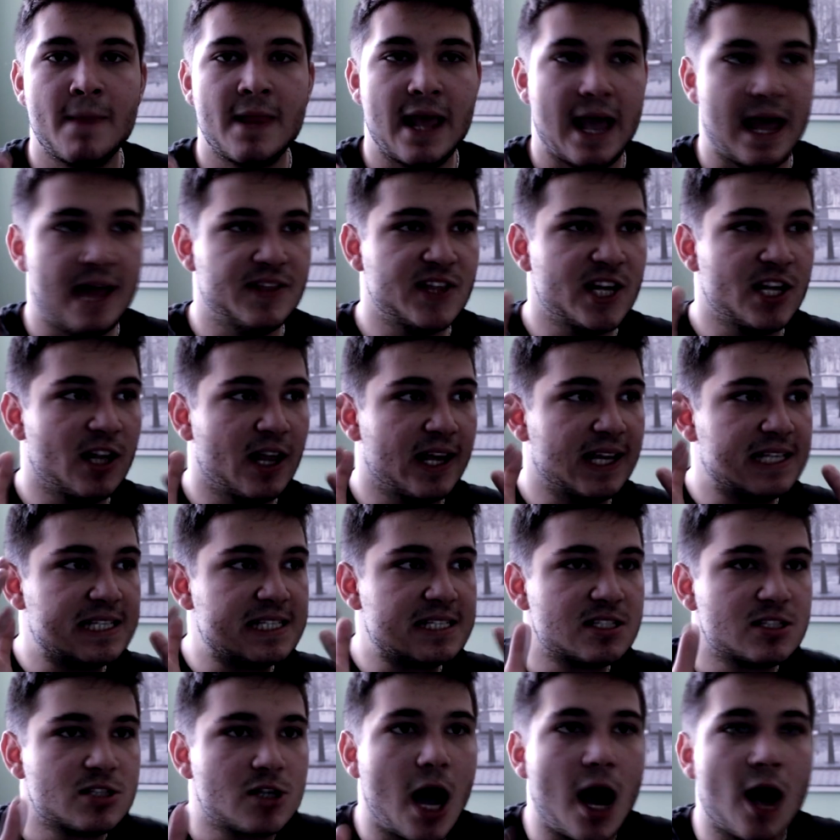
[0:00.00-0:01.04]
and then like
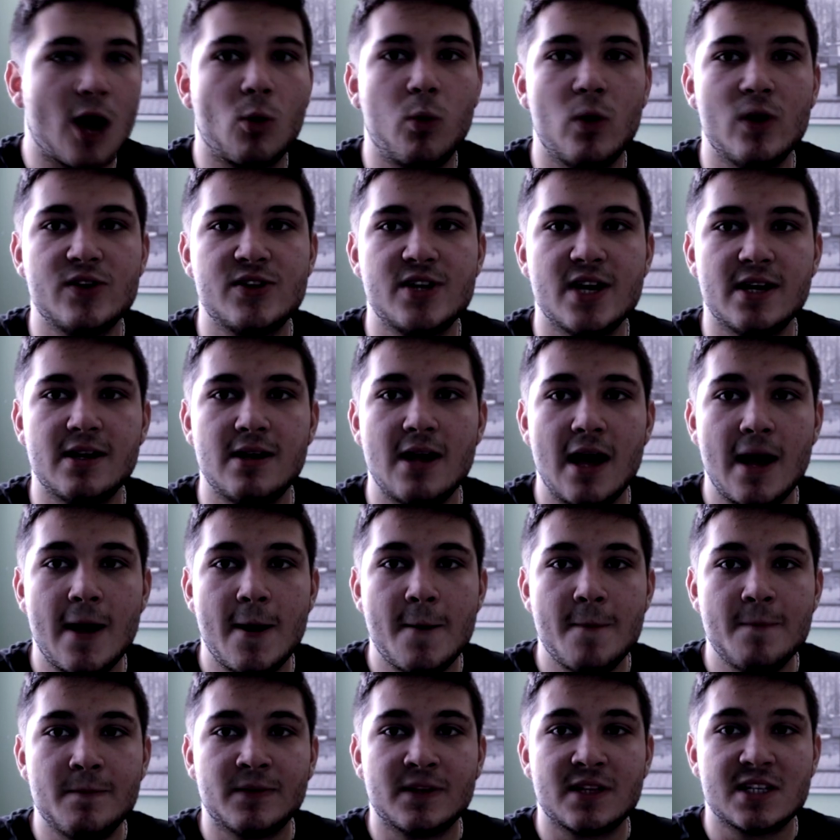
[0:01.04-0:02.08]
stuck with it,
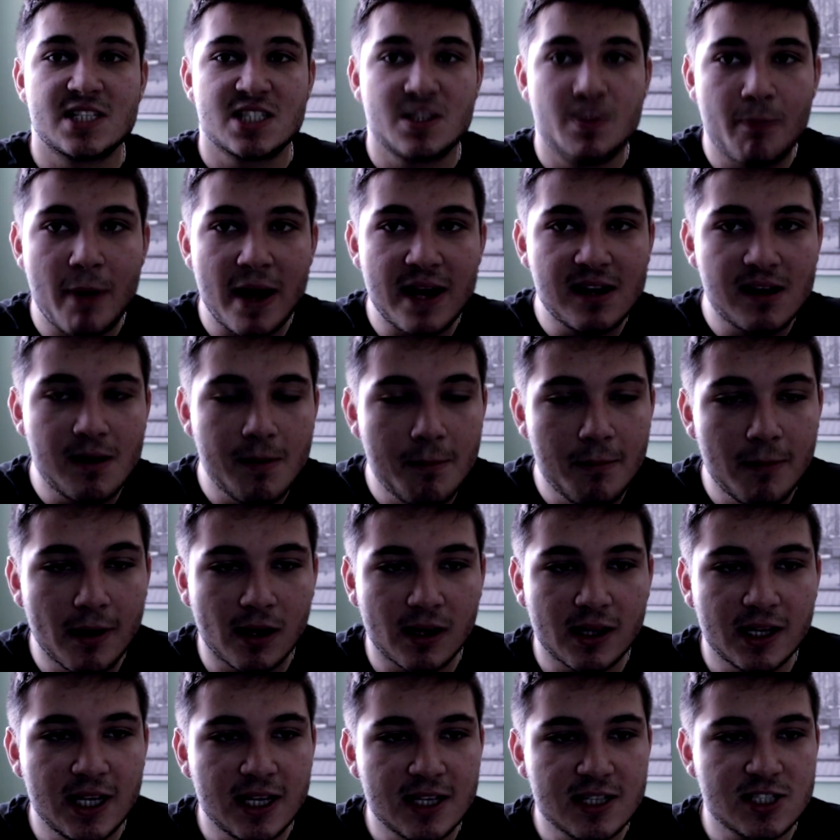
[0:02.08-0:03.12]
spent
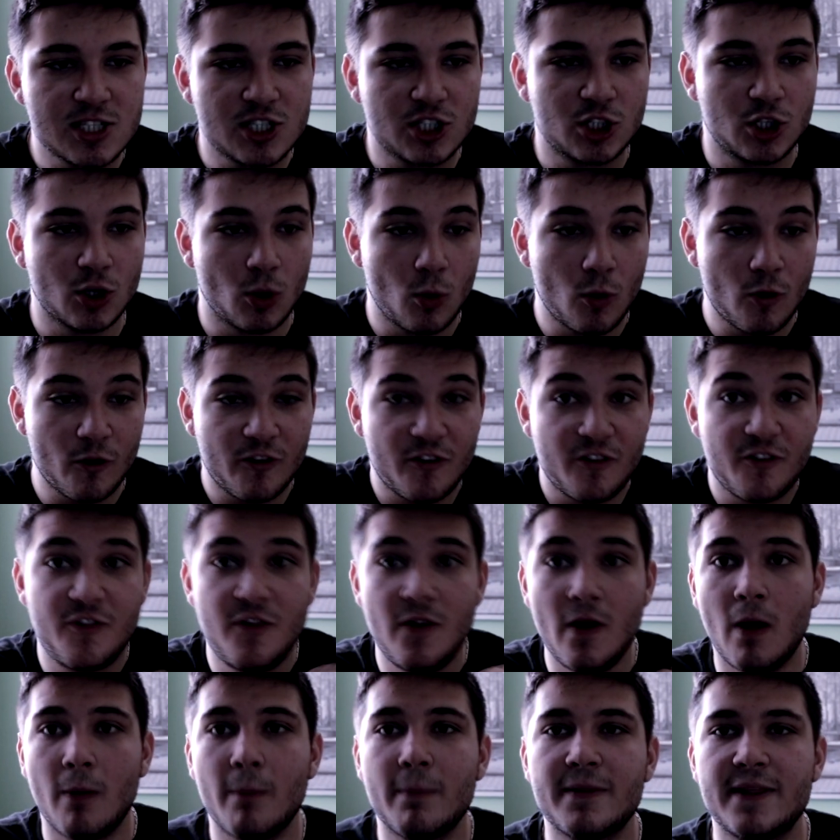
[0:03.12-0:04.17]
millions to
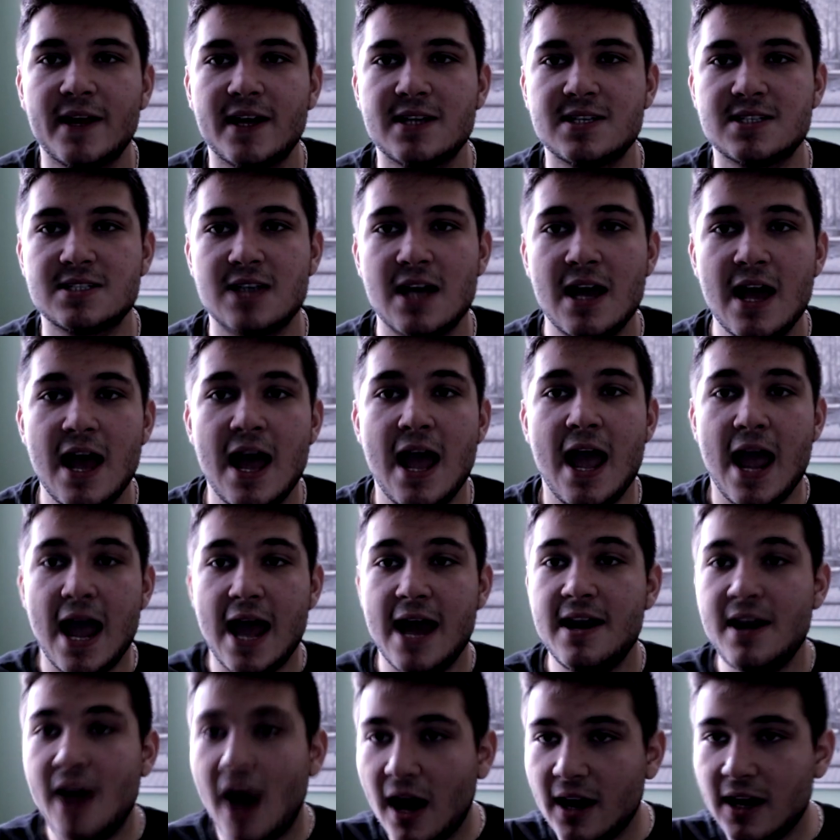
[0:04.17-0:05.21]
film this,
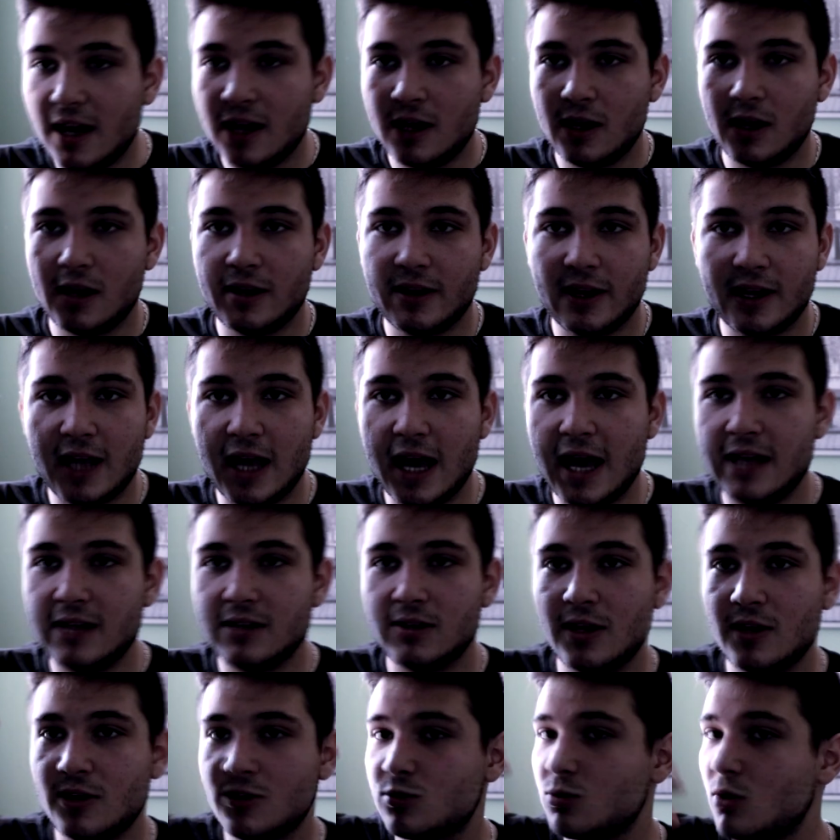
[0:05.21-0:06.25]
and not
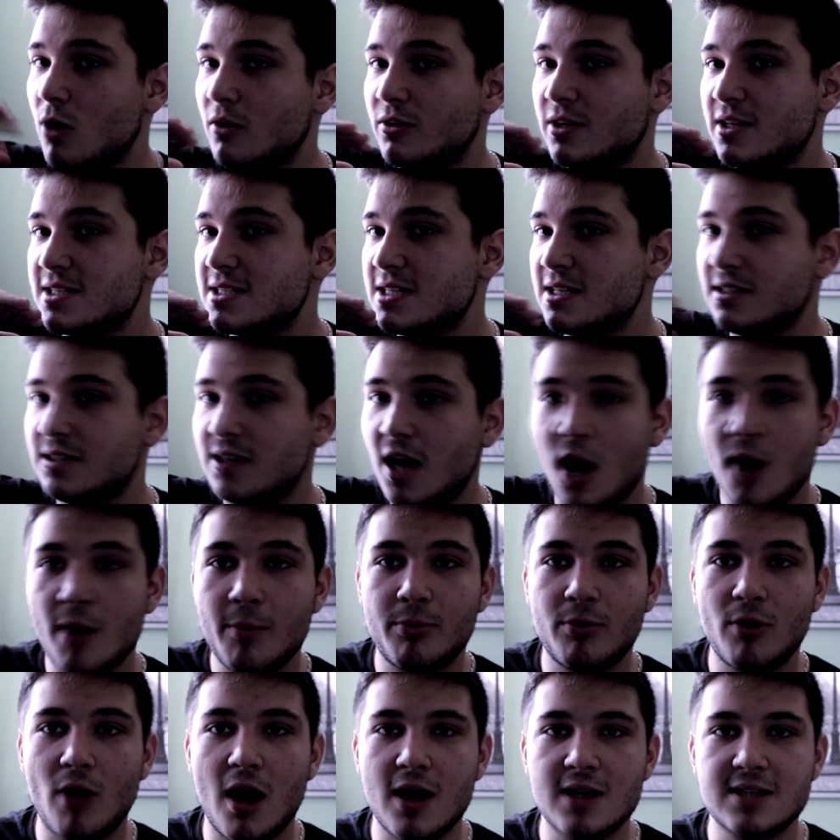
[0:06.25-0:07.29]
throughout this entire
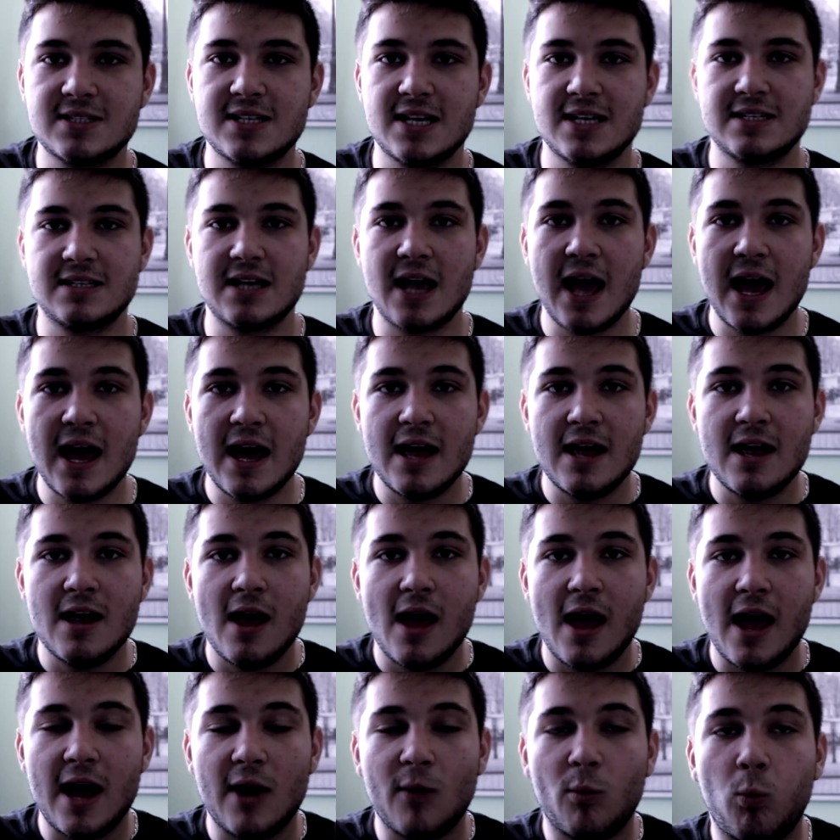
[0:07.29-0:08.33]
process,
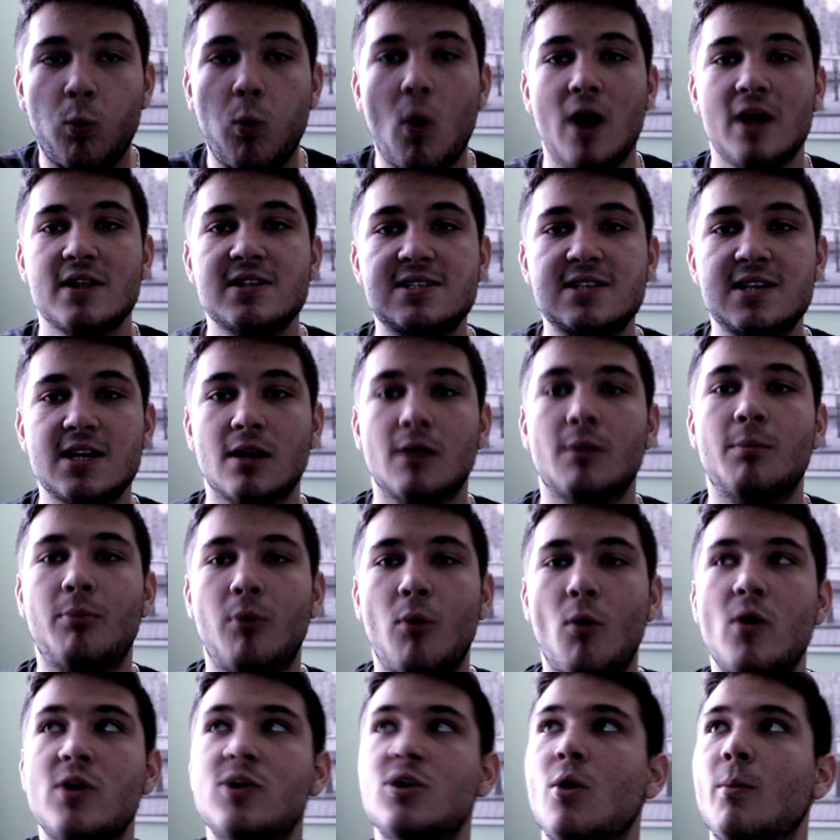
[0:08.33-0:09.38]
at one single
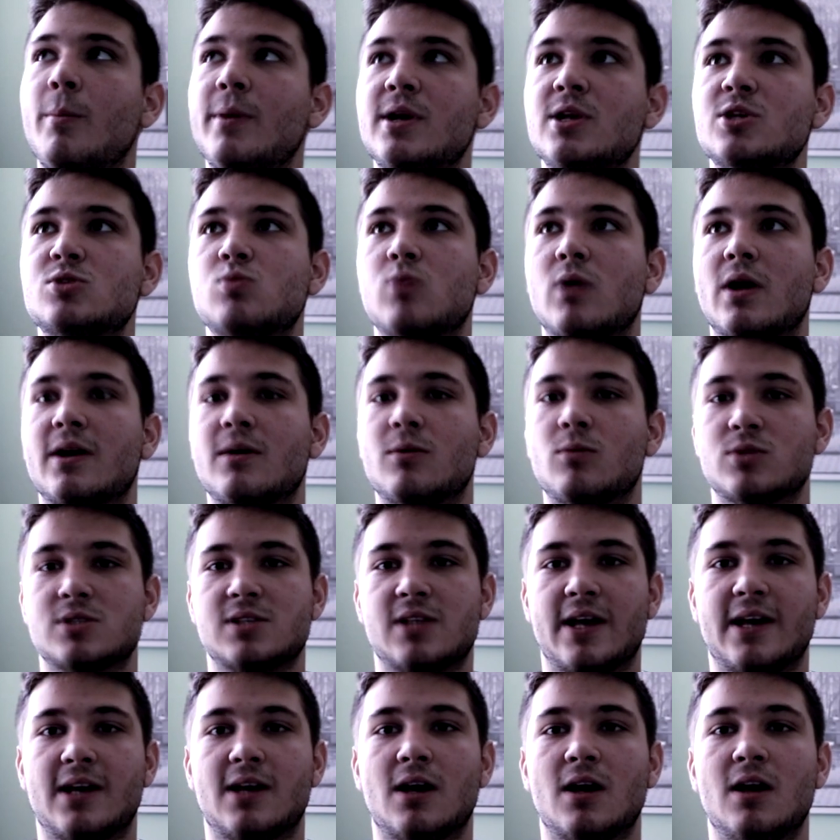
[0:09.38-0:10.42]
point nobody's was
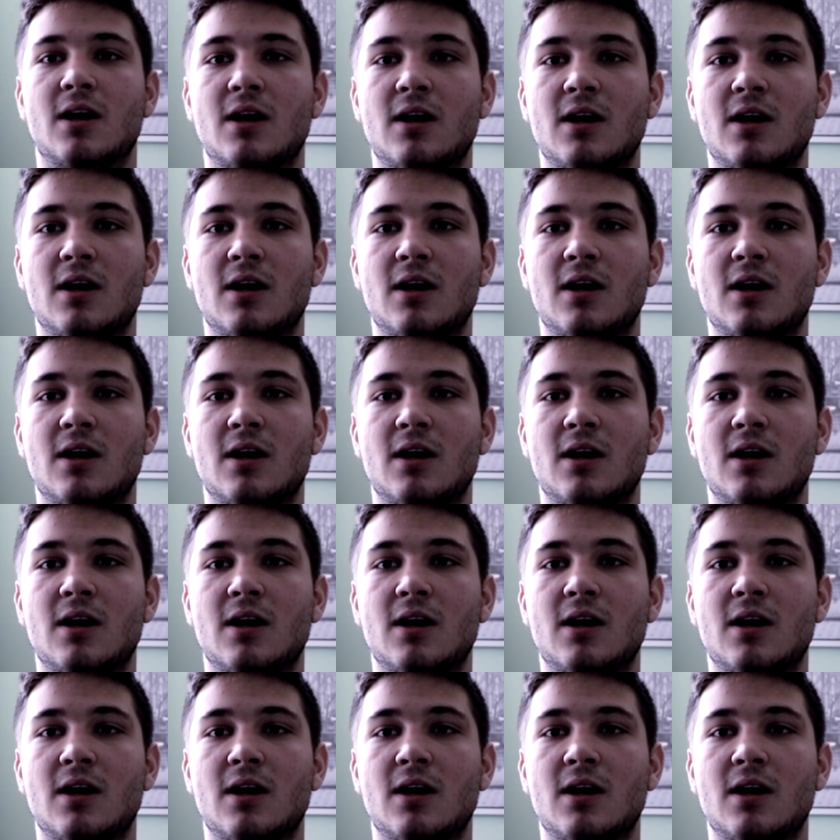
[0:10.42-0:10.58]
like,